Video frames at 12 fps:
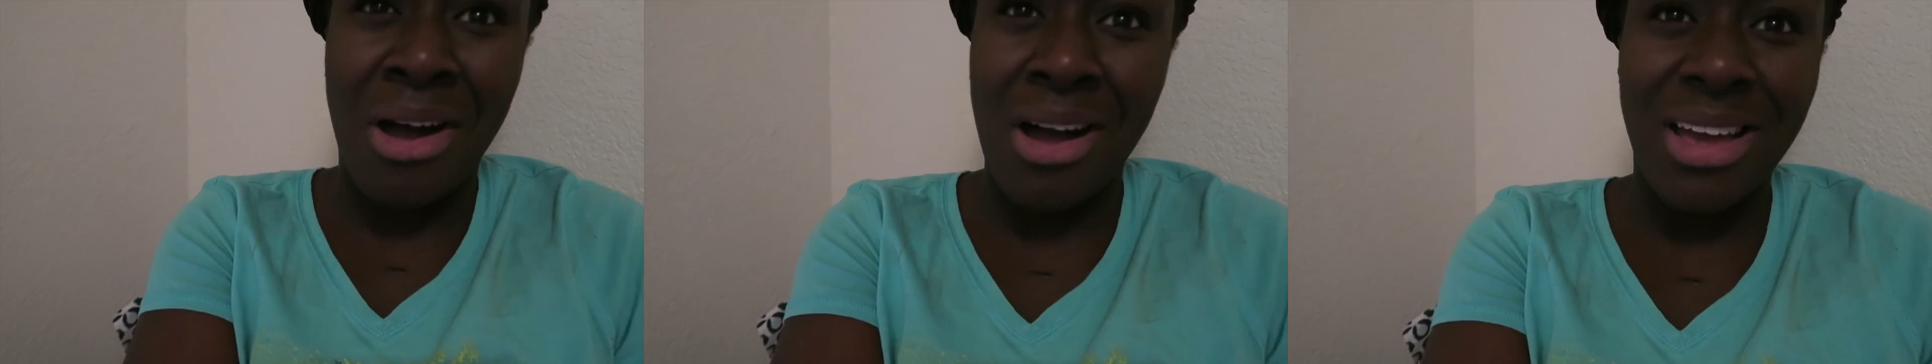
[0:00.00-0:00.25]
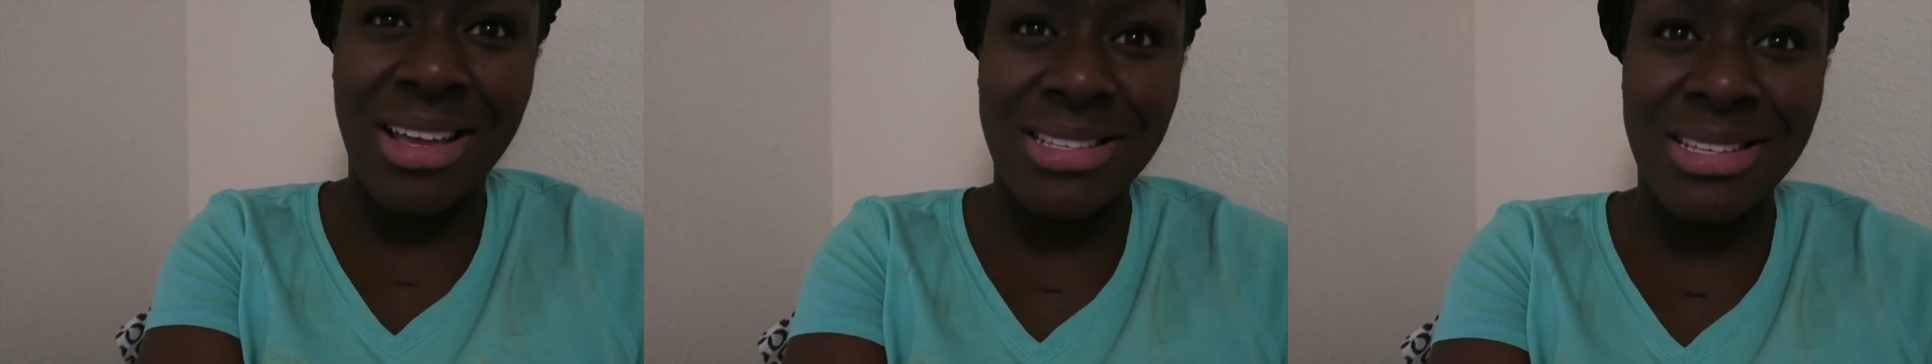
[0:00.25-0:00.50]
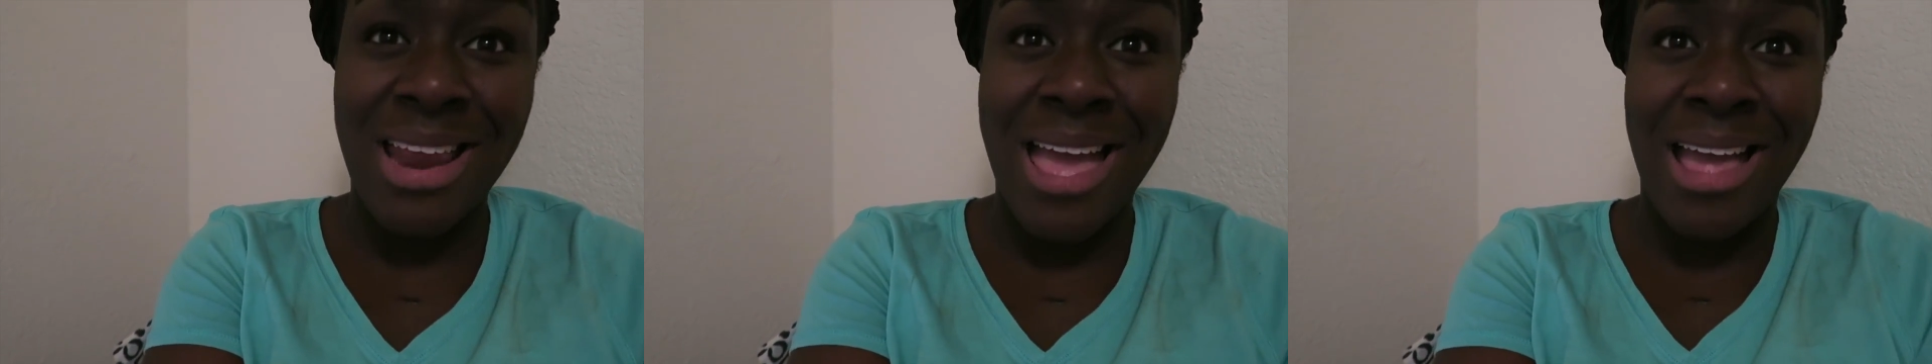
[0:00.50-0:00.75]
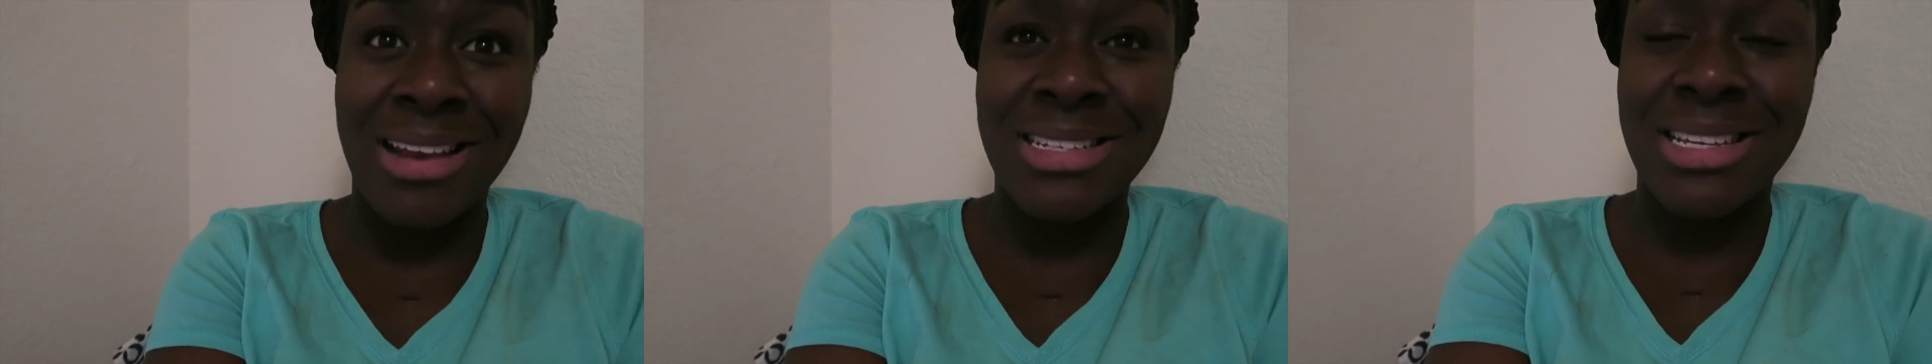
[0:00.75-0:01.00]
August and
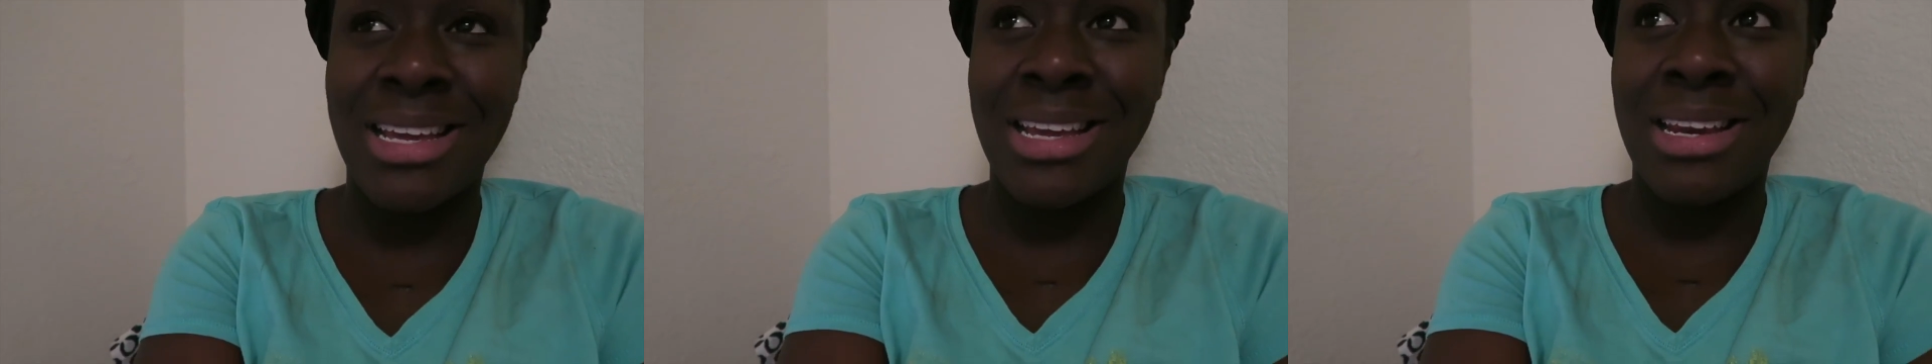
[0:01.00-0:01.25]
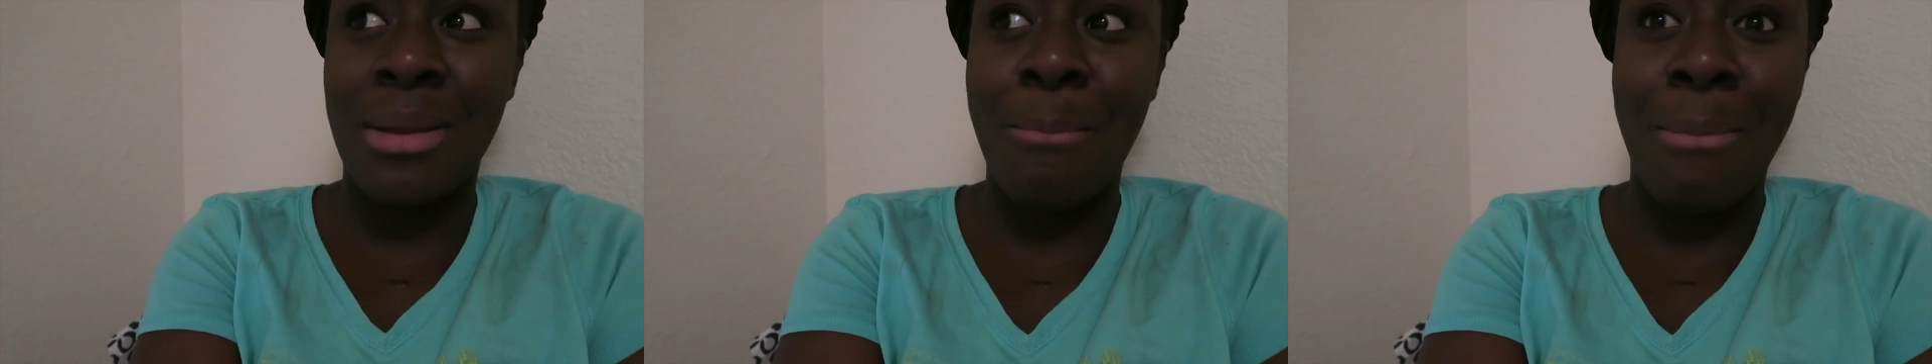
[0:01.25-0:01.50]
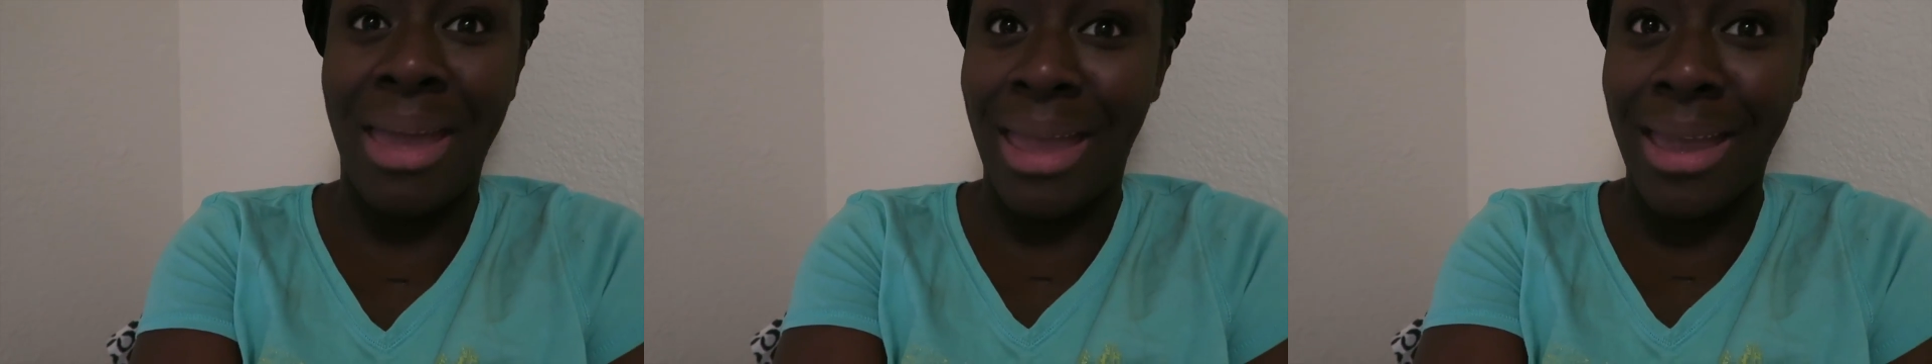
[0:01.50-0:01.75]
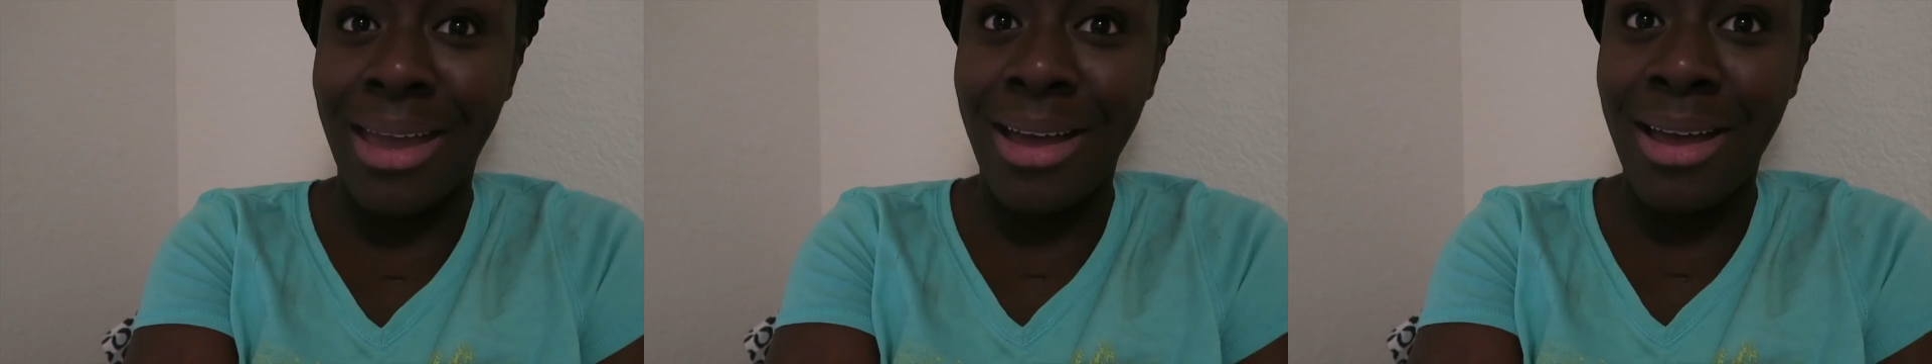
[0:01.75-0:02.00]
end in
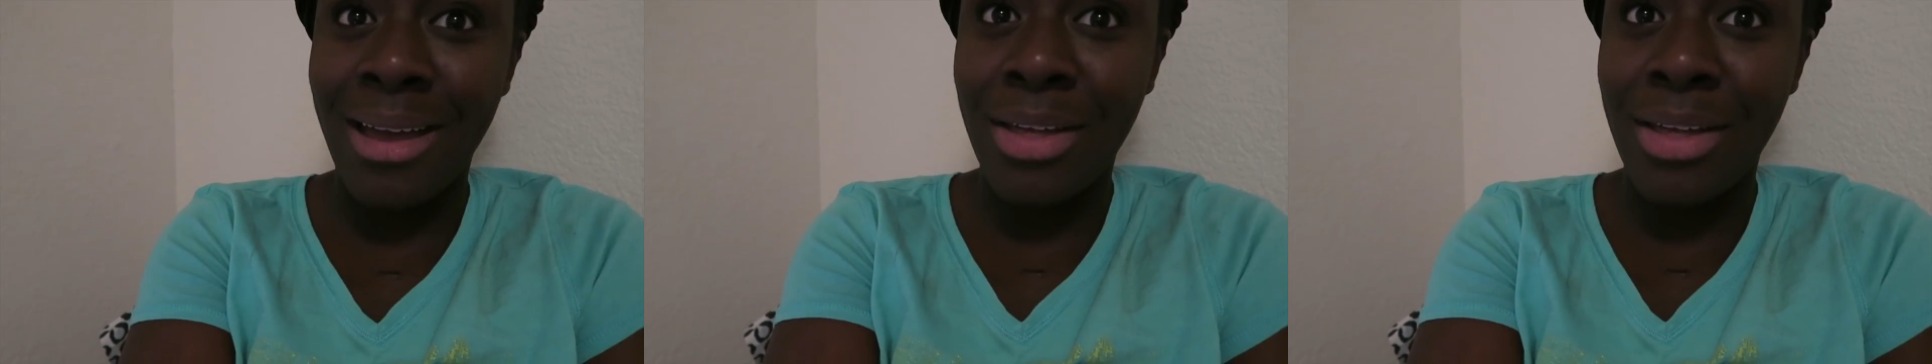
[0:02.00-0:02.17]
May.